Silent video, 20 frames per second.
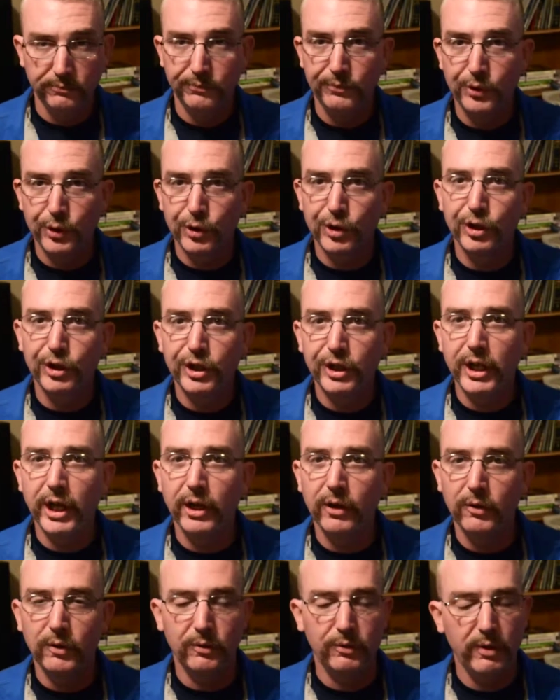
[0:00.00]
You're good to
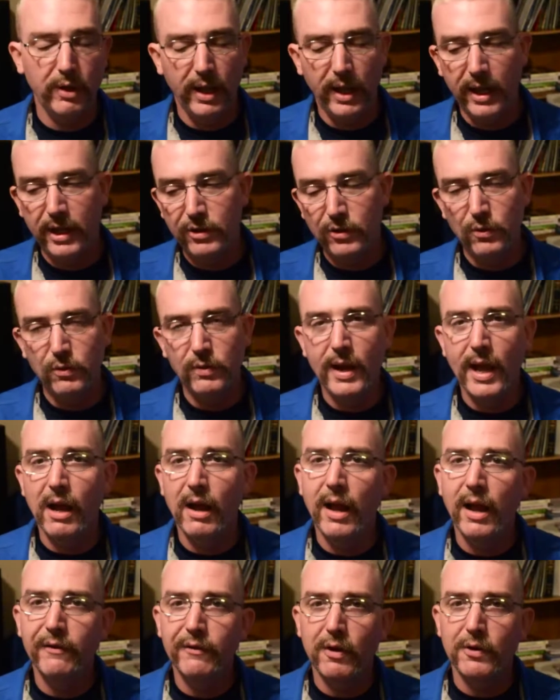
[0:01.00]
go. And you now
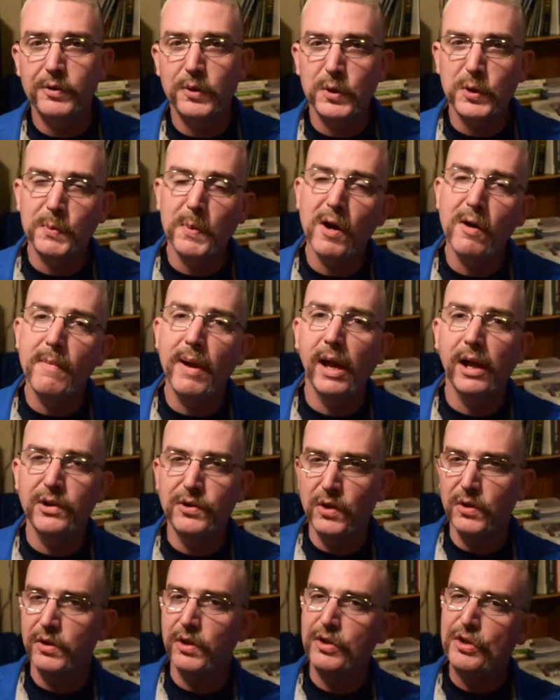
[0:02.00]
have also spare
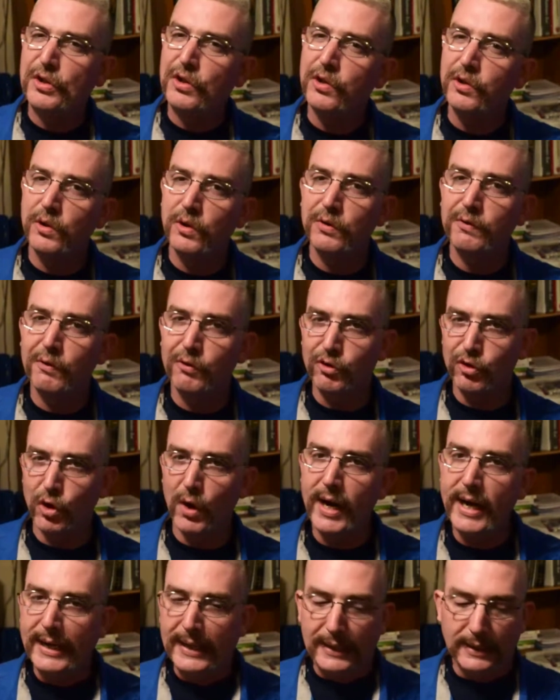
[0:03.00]
magazines that you can use for
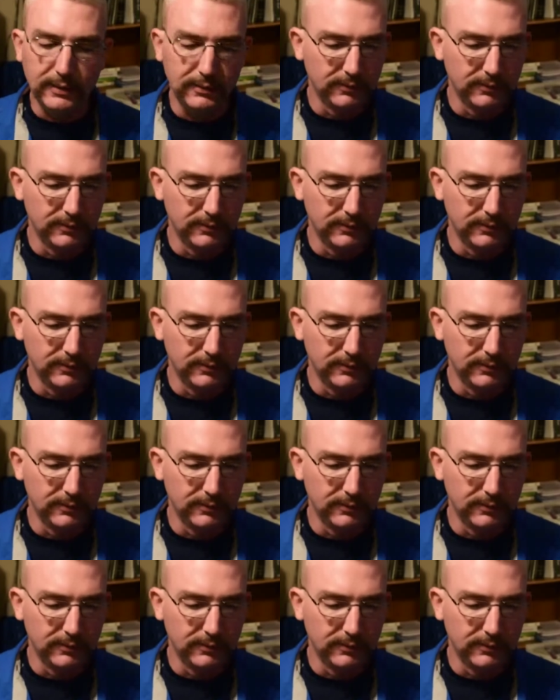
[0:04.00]
training.